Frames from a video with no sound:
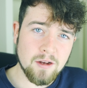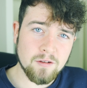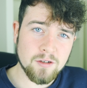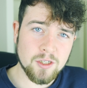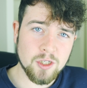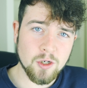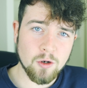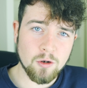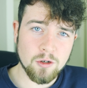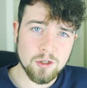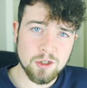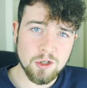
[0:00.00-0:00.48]
I've
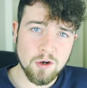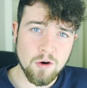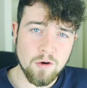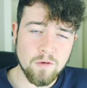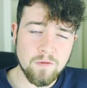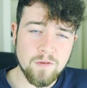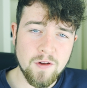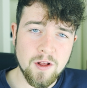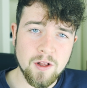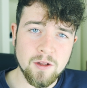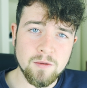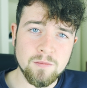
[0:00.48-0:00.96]
shot short
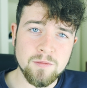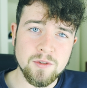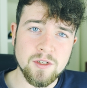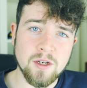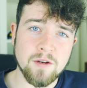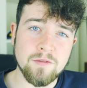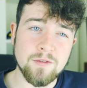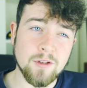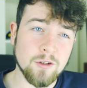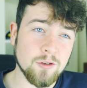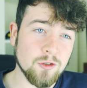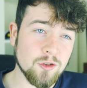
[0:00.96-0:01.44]
films,
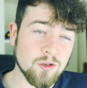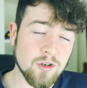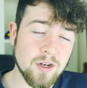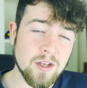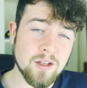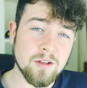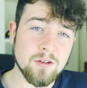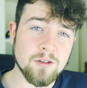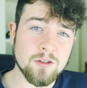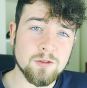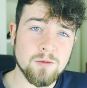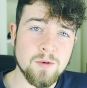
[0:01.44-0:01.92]
I've done
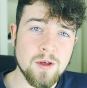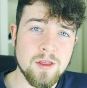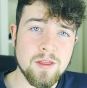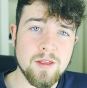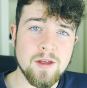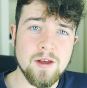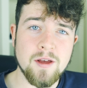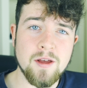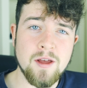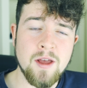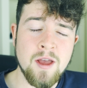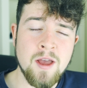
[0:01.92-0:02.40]
trailers with
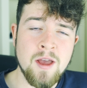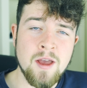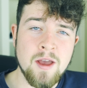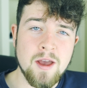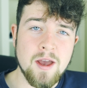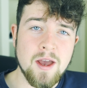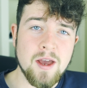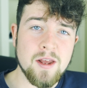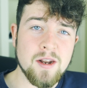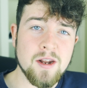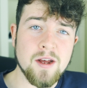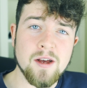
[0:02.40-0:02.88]
it,
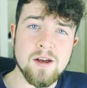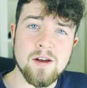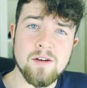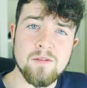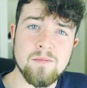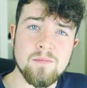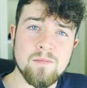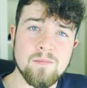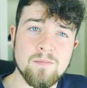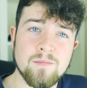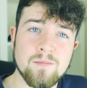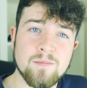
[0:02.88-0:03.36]
and
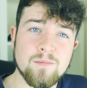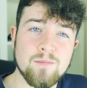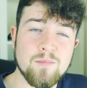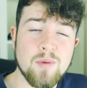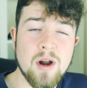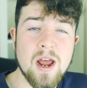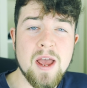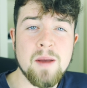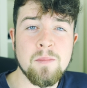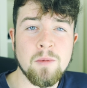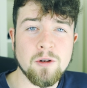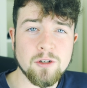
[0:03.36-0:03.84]
I'm
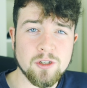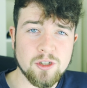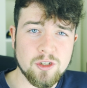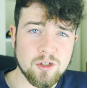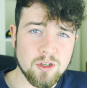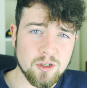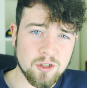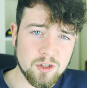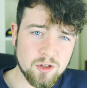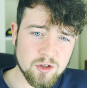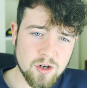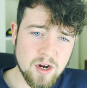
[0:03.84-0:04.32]
pretty much
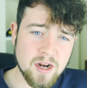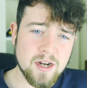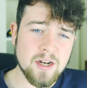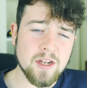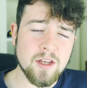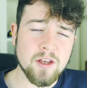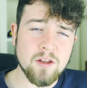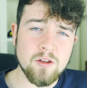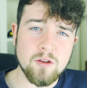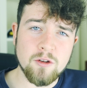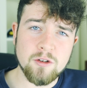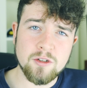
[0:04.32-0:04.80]
just trying to
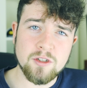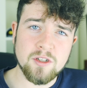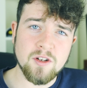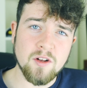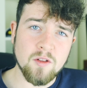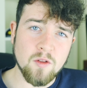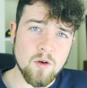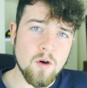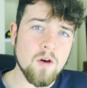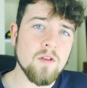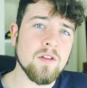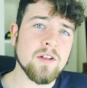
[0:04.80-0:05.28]
get used to a
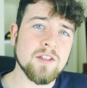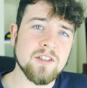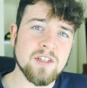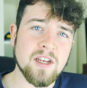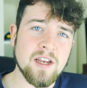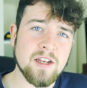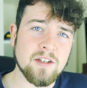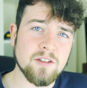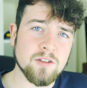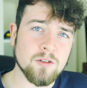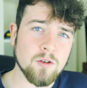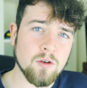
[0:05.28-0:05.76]
lot of the
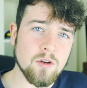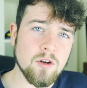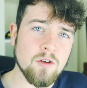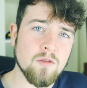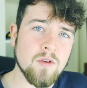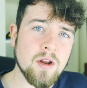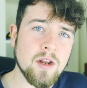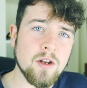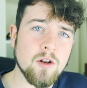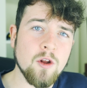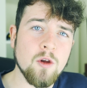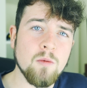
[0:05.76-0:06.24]
settings on it
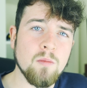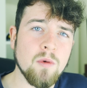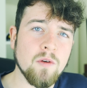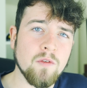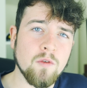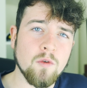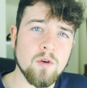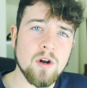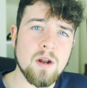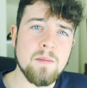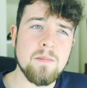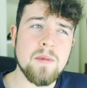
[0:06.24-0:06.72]
right now
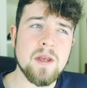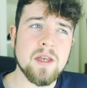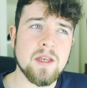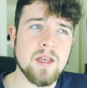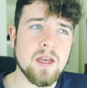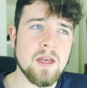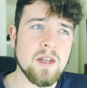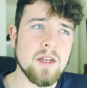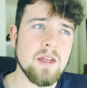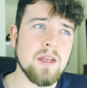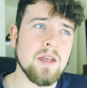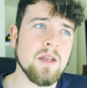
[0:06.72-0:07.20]
before I make
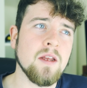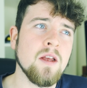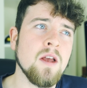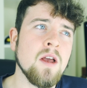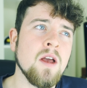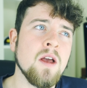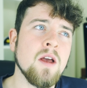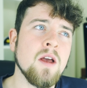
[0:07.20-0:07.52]
any